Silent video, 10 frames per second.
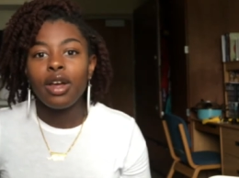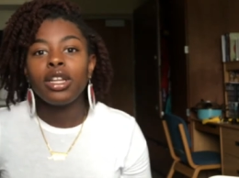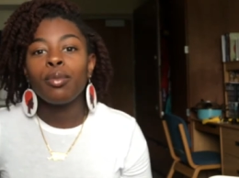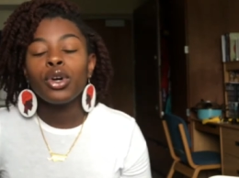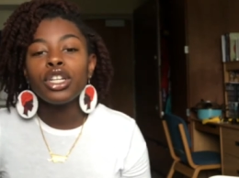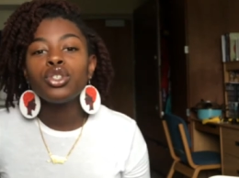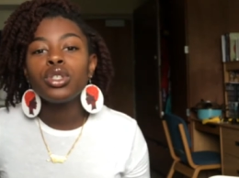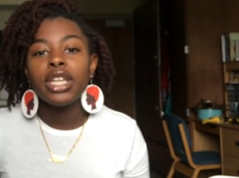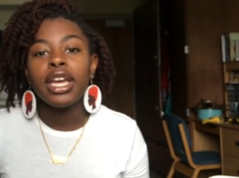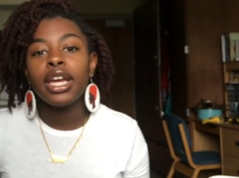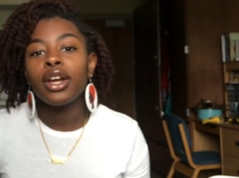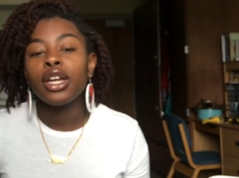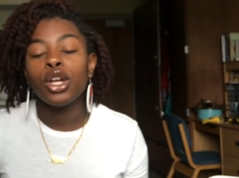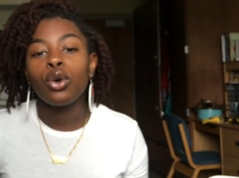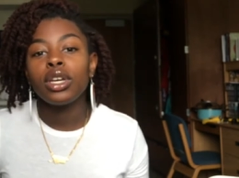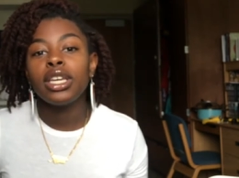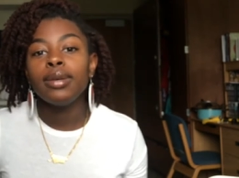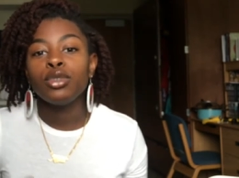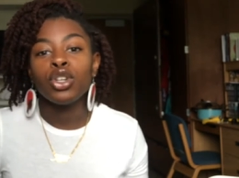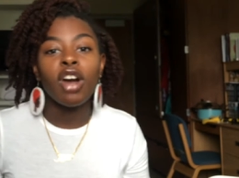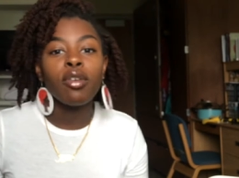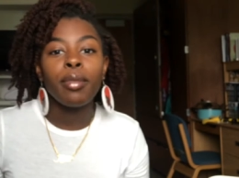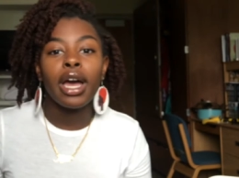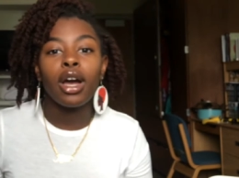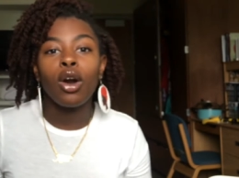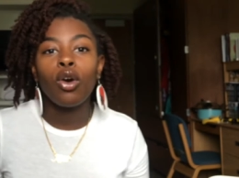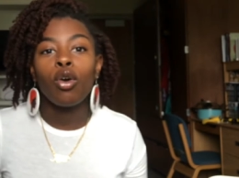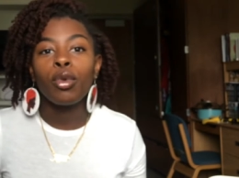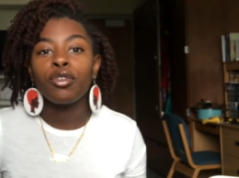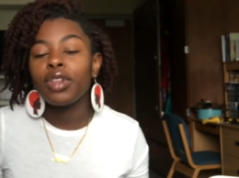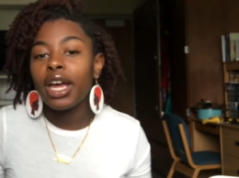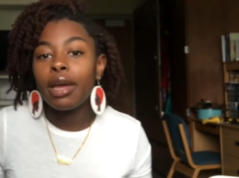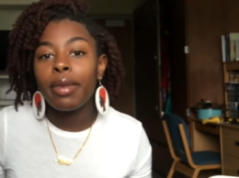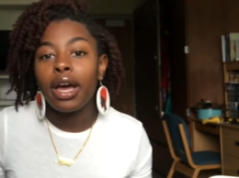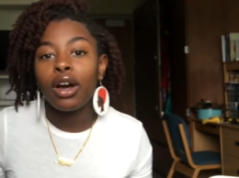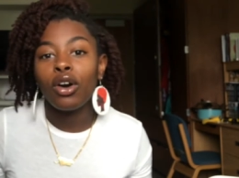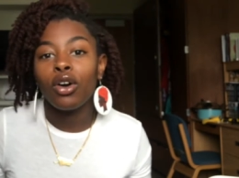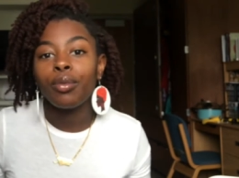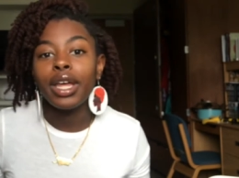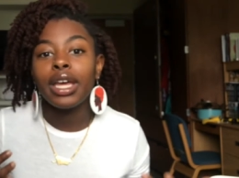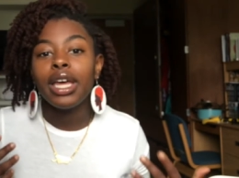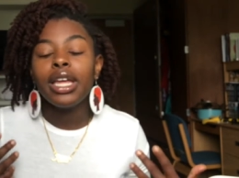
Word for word: The more that you stay here and don't keep driving back home or flying back home, like